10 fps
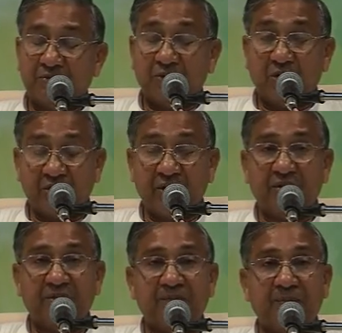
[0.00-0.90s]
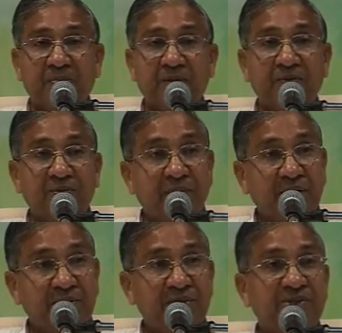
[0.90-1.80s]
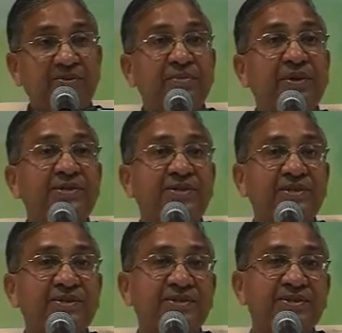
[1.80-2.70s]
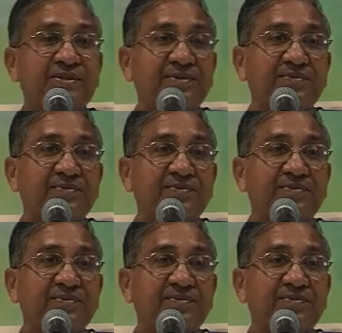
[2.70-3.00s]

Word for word: talking with my these ministers.